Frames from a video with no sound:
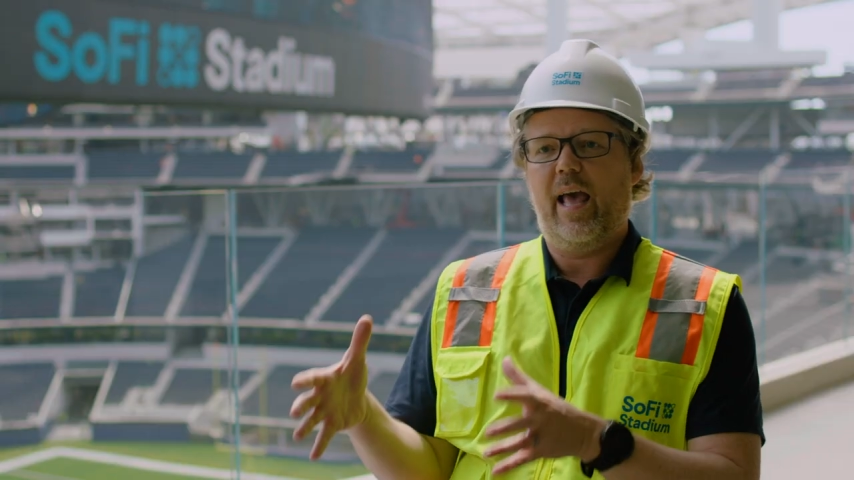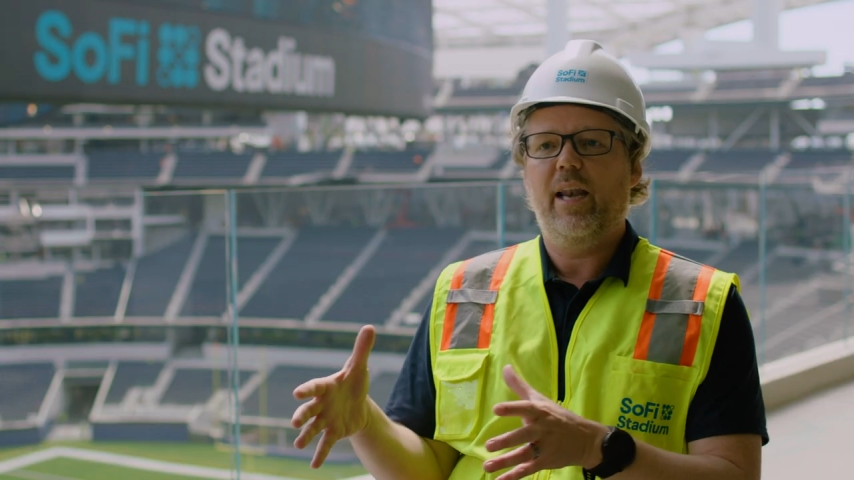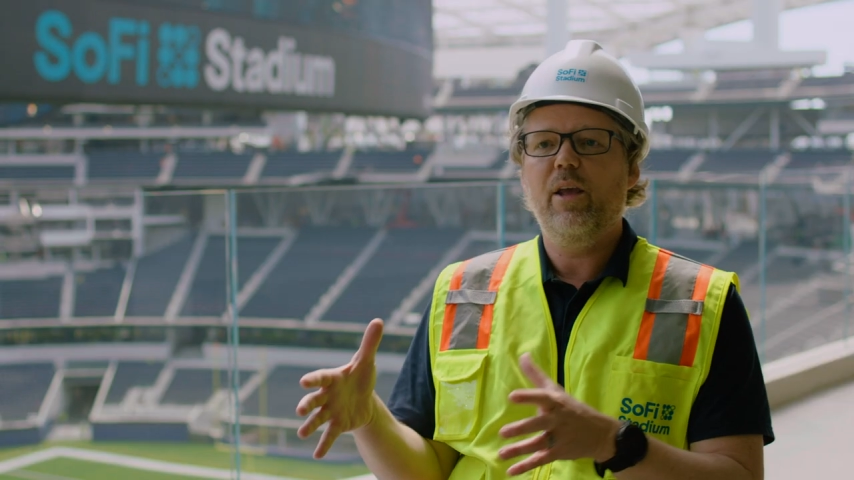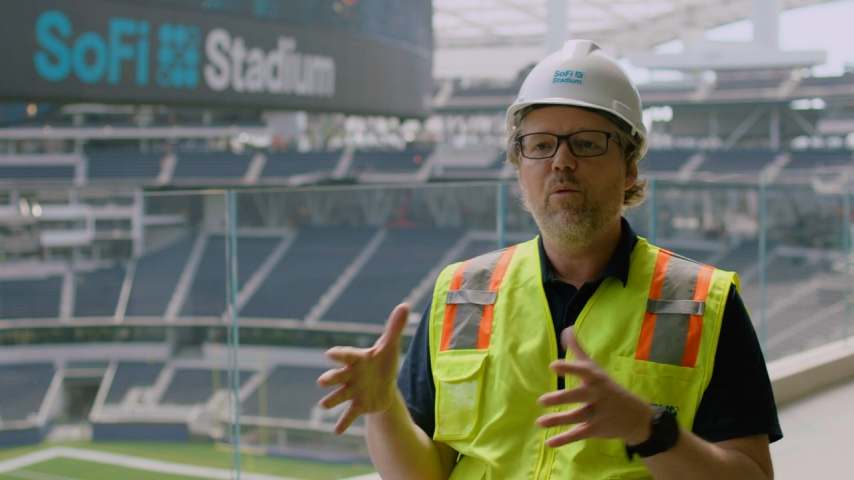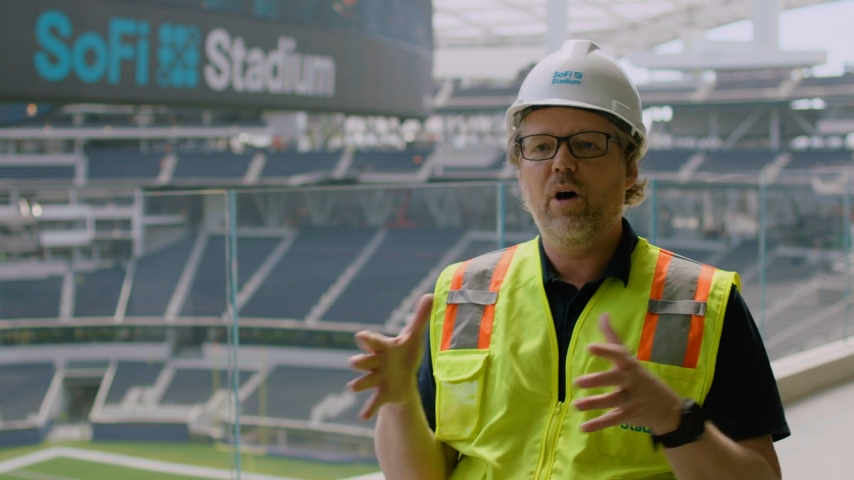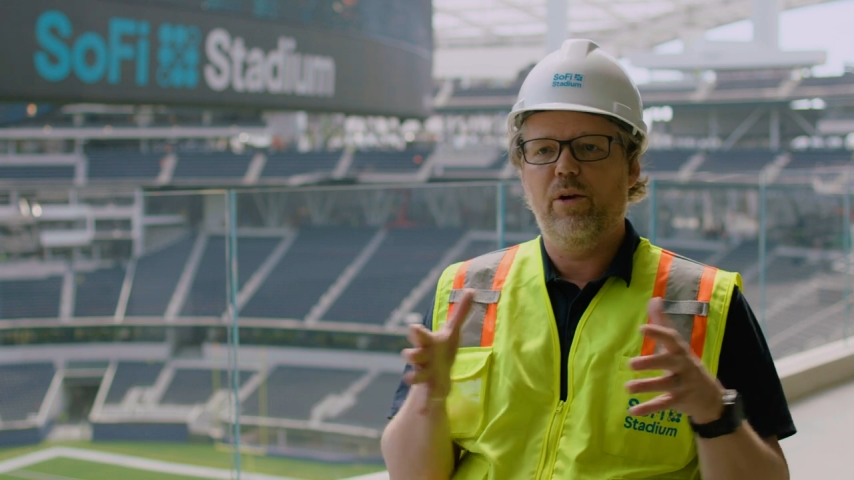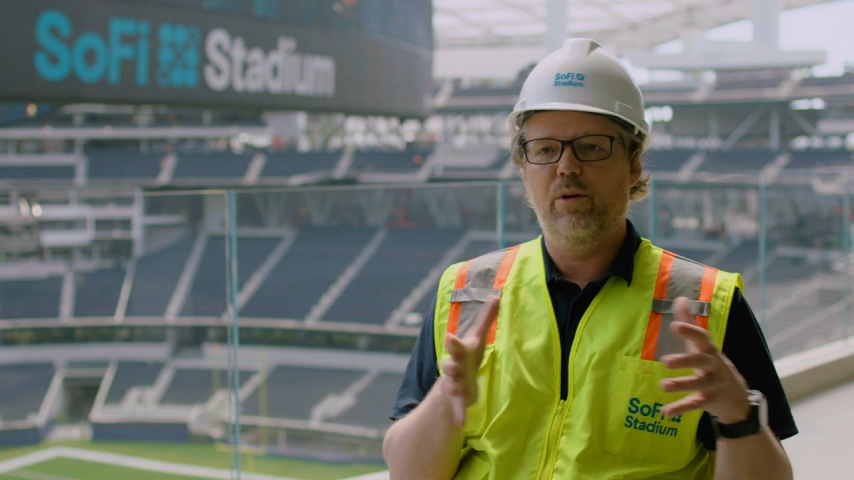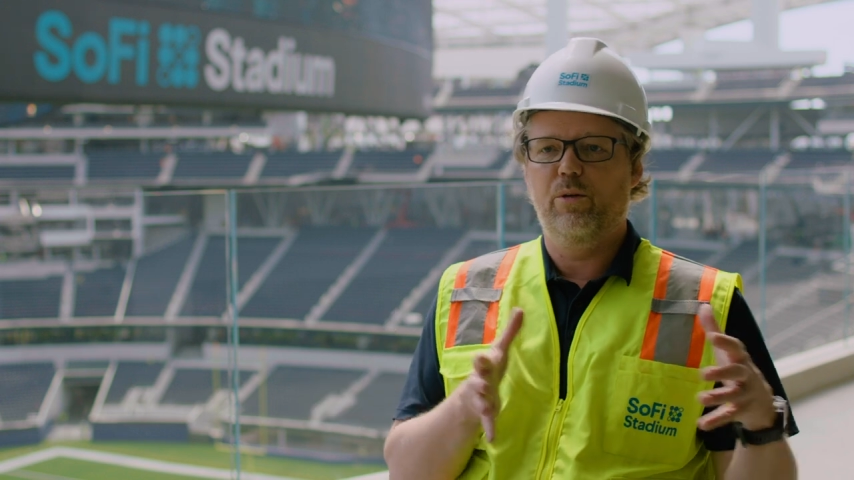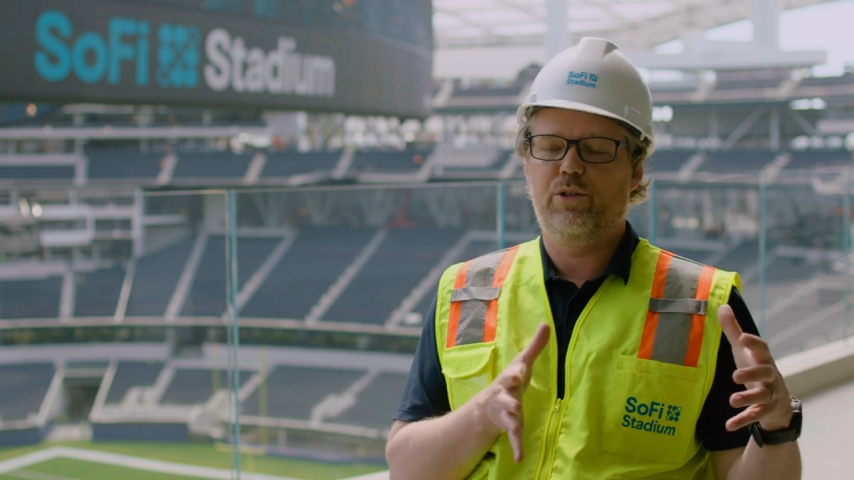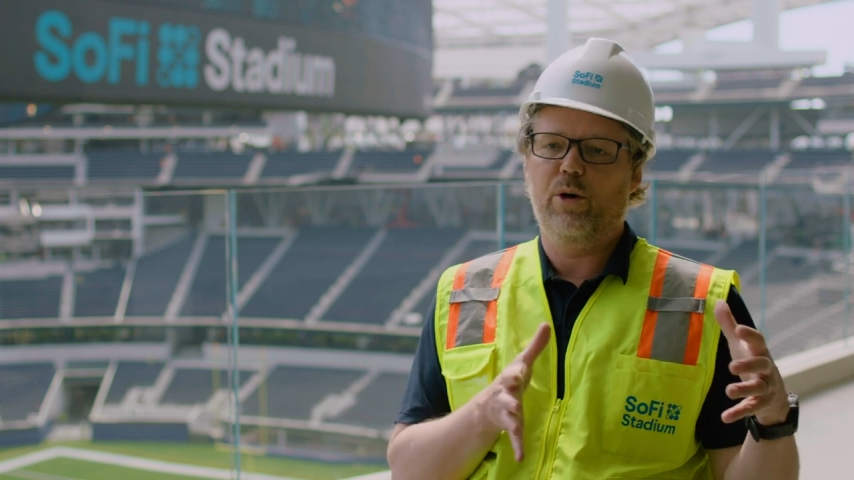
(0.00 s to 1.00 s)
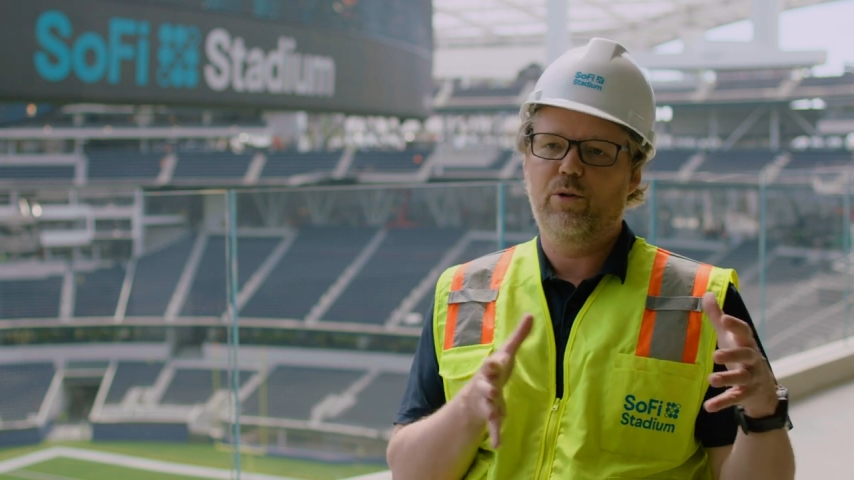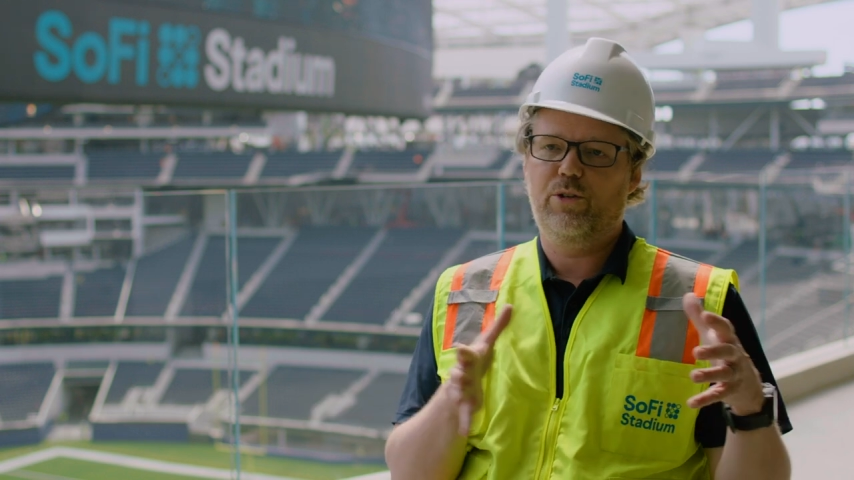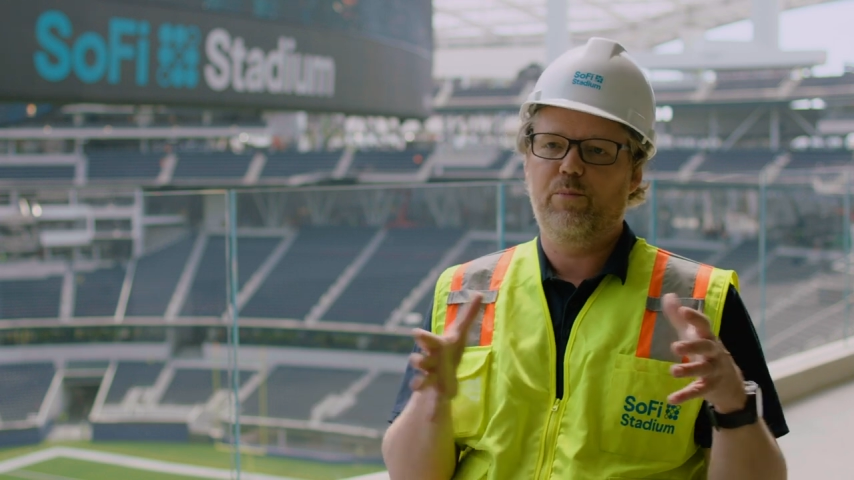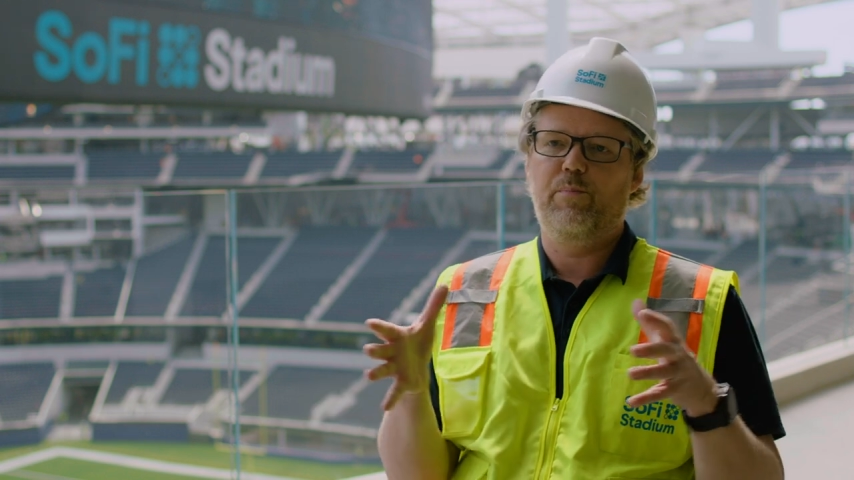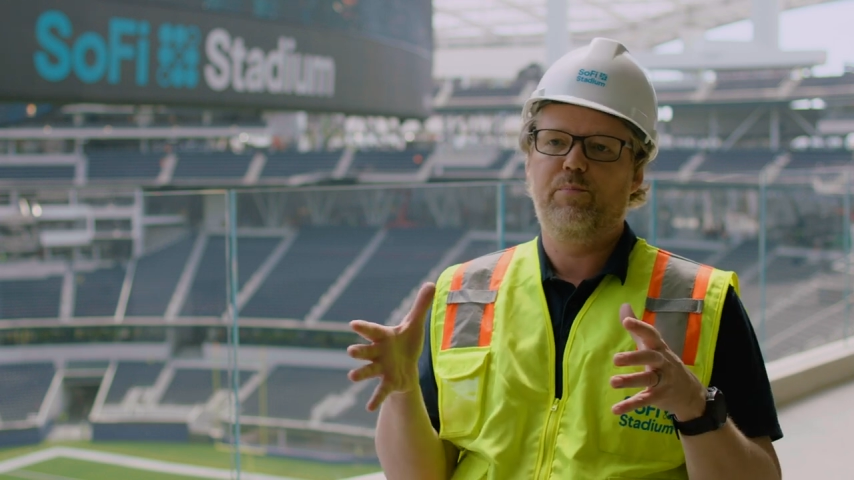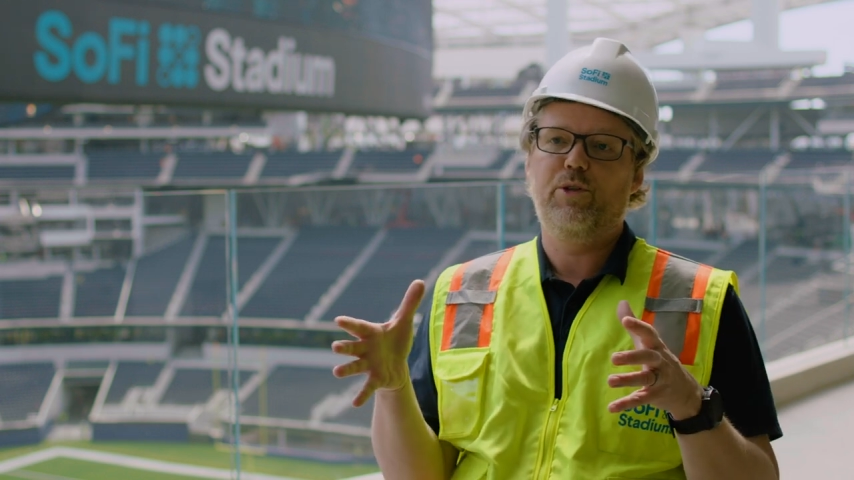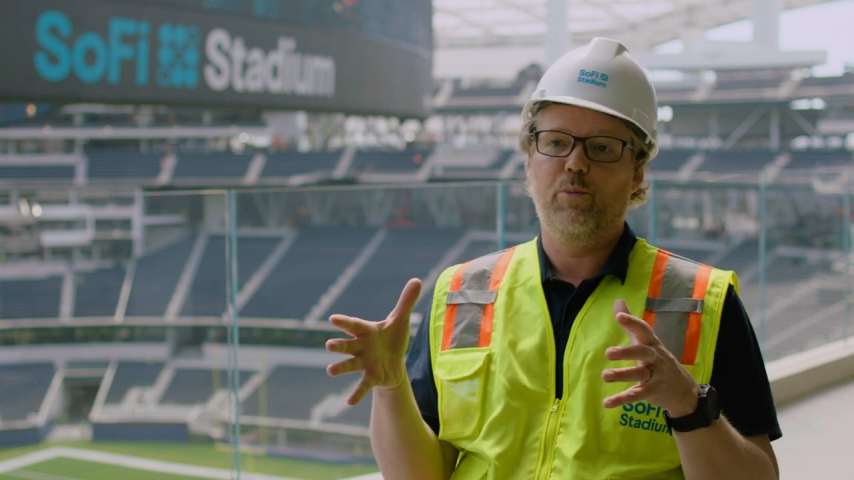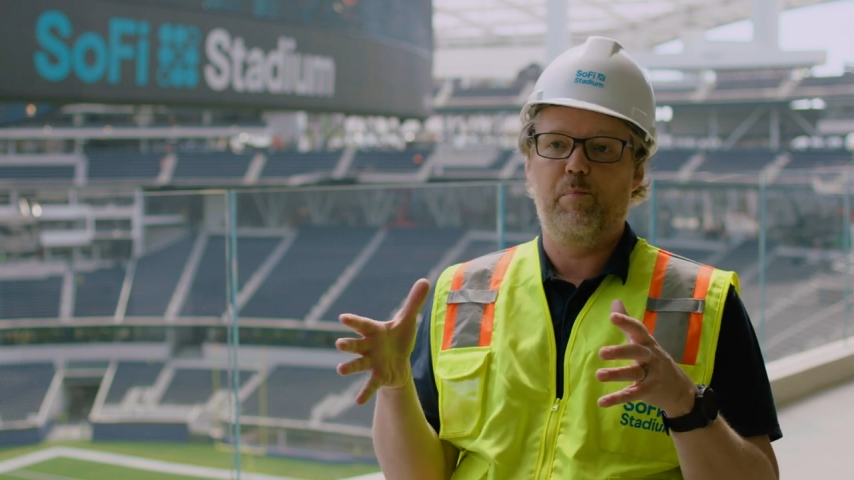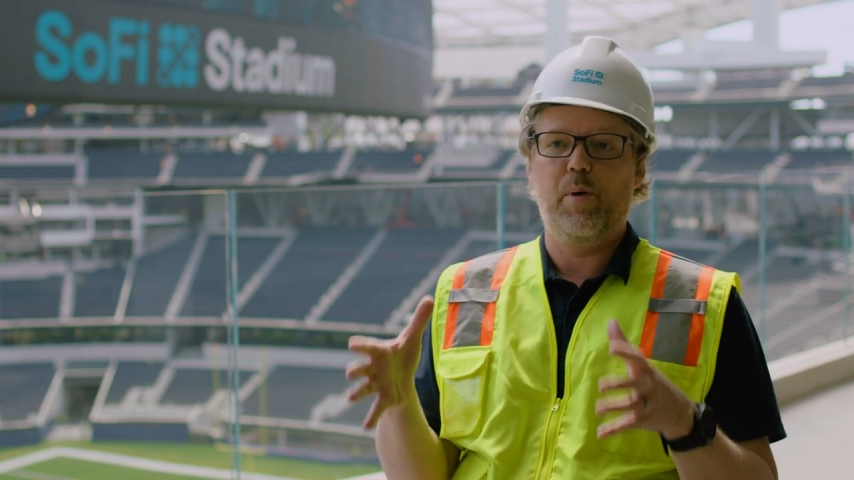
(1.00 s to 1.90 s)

anyone who is going to